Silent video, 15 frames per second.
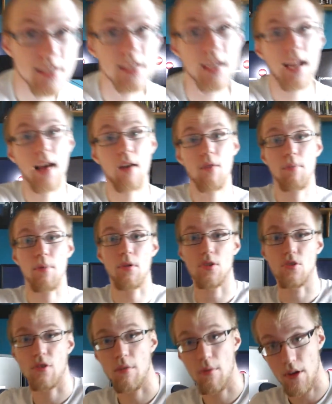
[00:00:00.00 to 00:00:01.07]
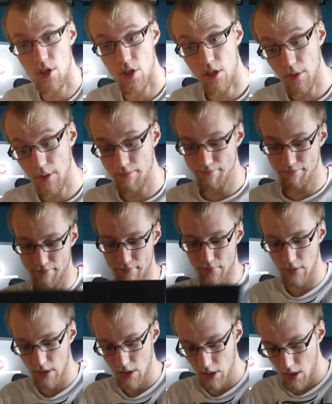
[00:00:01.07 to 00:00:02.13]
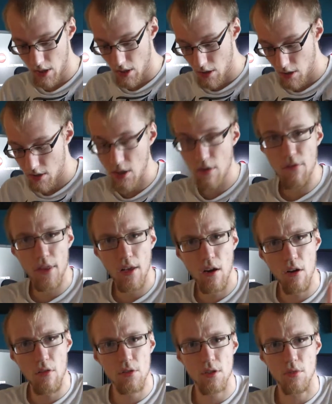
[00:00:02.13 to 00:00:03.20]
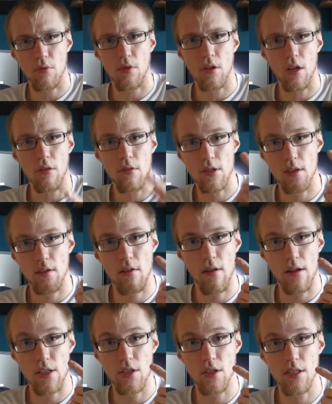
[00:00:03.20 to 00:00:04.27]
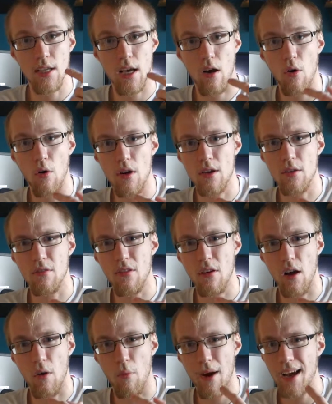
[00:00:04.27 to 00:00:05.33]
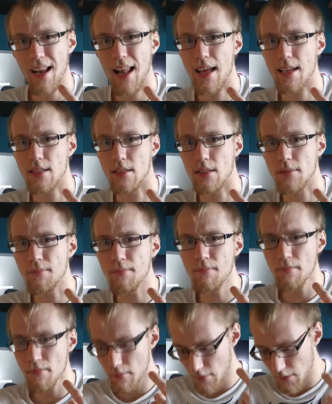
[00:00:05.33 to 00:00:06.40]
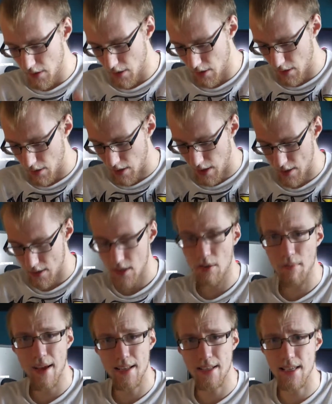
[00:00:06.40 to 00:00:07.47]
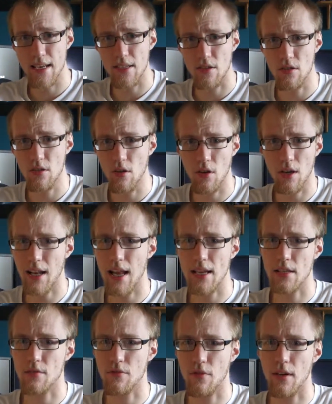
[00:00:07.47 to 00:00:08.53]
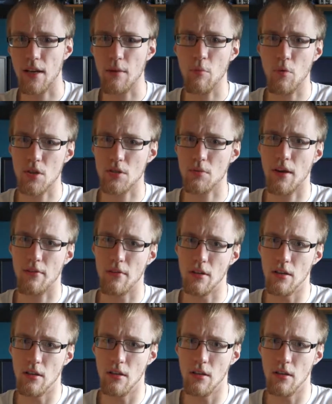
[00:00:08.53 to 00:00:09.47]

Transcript: get out of the box straight away, shall we? Because the other thing I also want to know is, as you can tell, I wear glasses. And some headsets are not glasses friendly whatsoever.